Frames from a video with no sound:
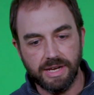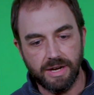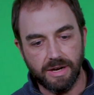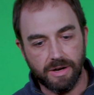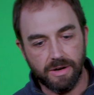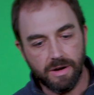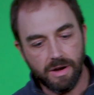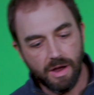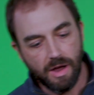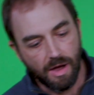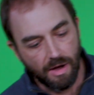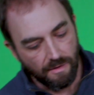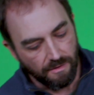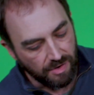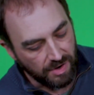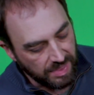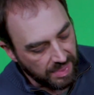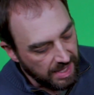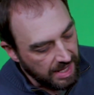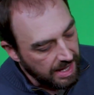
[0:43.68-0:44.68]
here
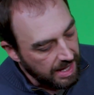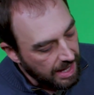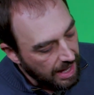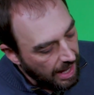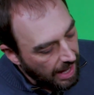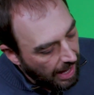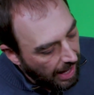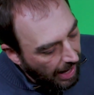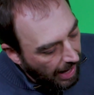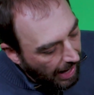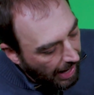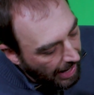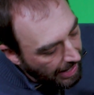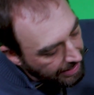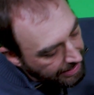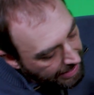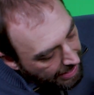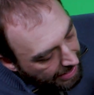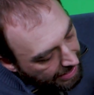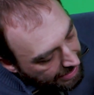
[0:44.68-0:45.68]
for the
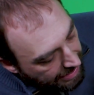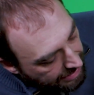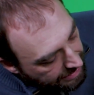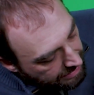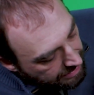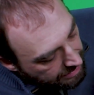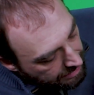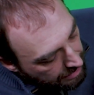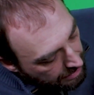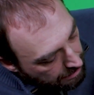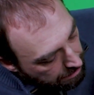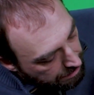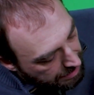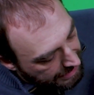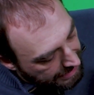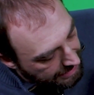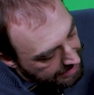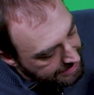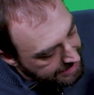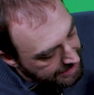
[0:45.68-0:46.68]
IKAN
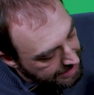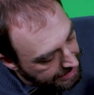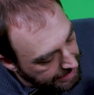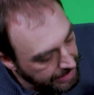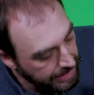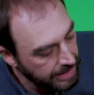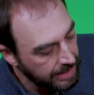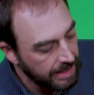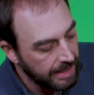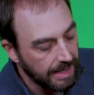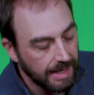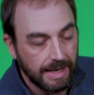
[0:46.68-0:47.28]
PT-ELITE-PRO